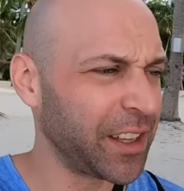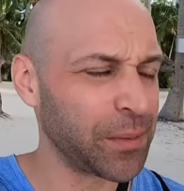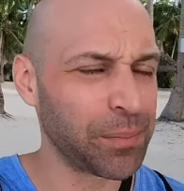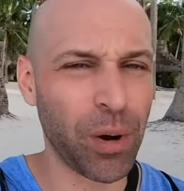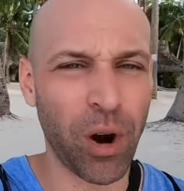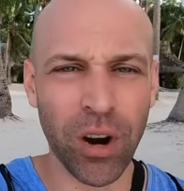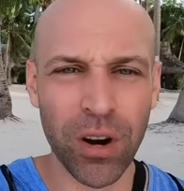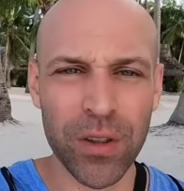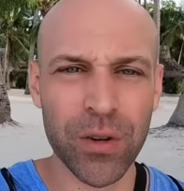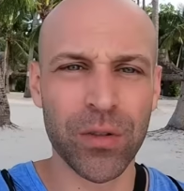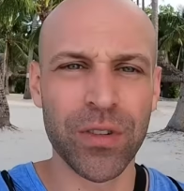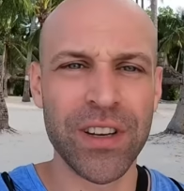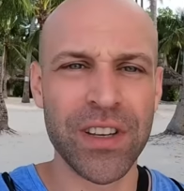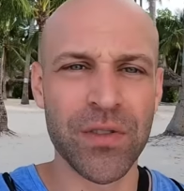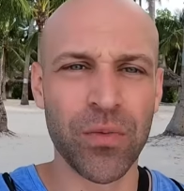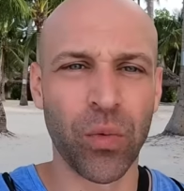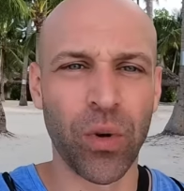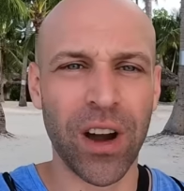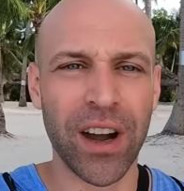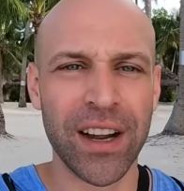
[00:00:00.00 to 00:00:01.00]
think part of the
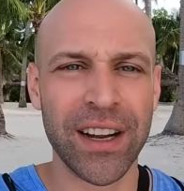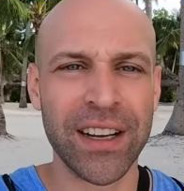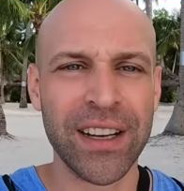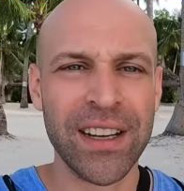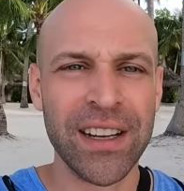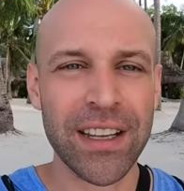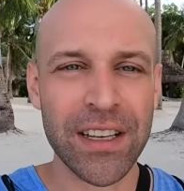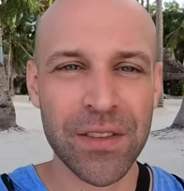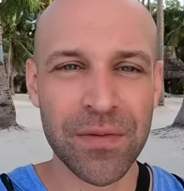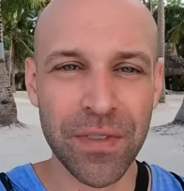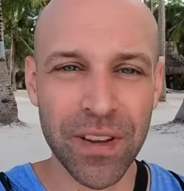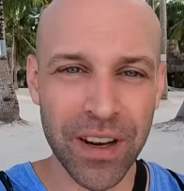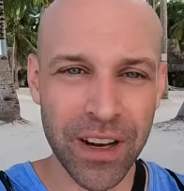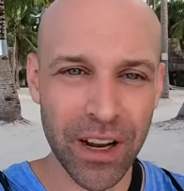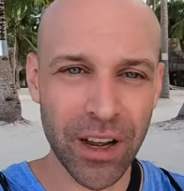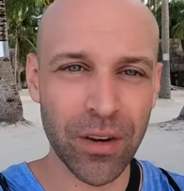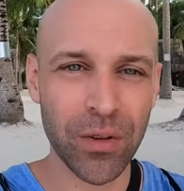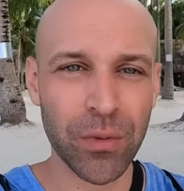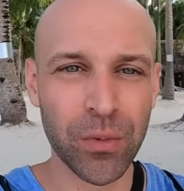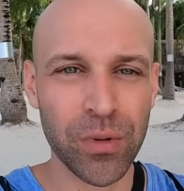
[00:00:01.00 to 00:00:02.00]
reason why this
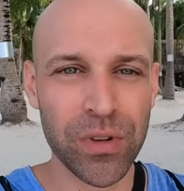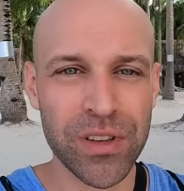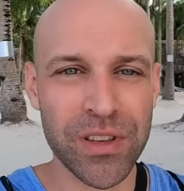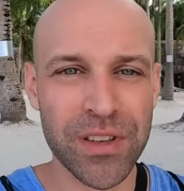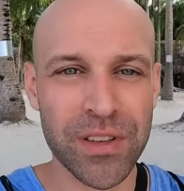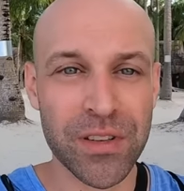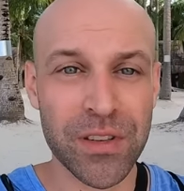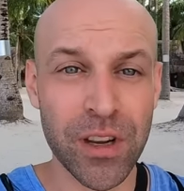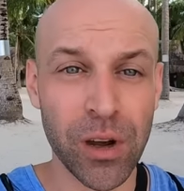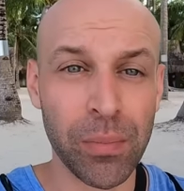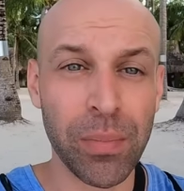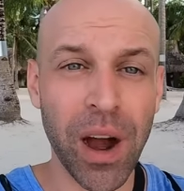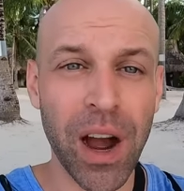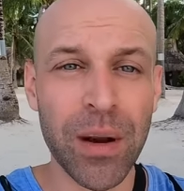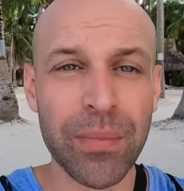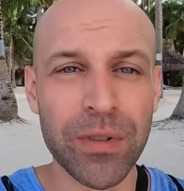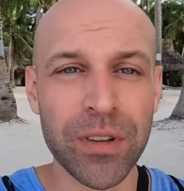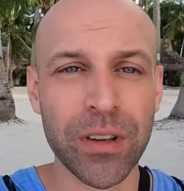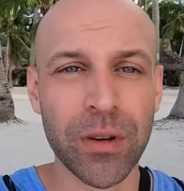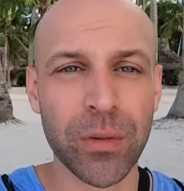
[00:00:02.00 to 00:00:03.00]
video was so
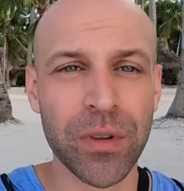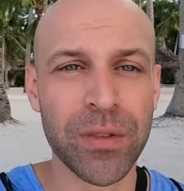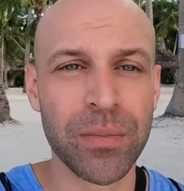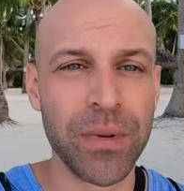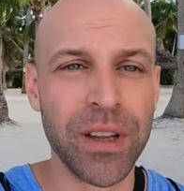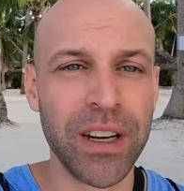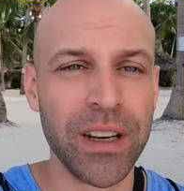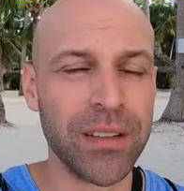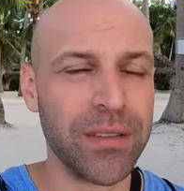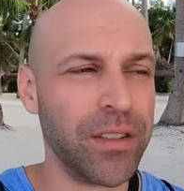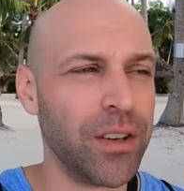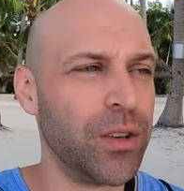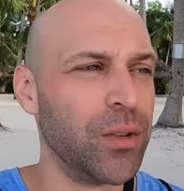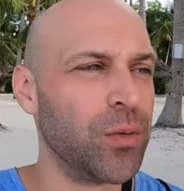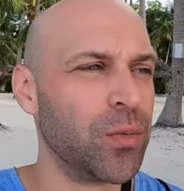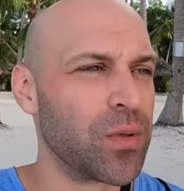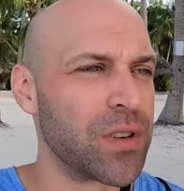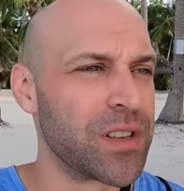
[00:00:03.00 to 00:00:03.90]
popular with many of you